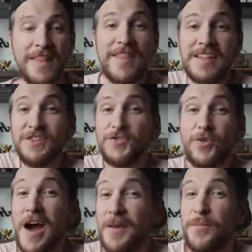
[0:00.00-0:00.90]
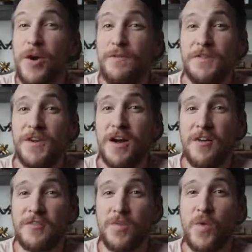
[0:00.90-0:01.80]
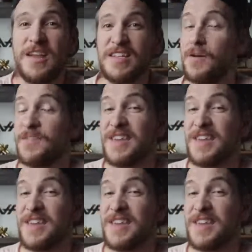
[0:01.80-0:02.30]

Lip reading: Now, that's a draw to pro photographers and why some of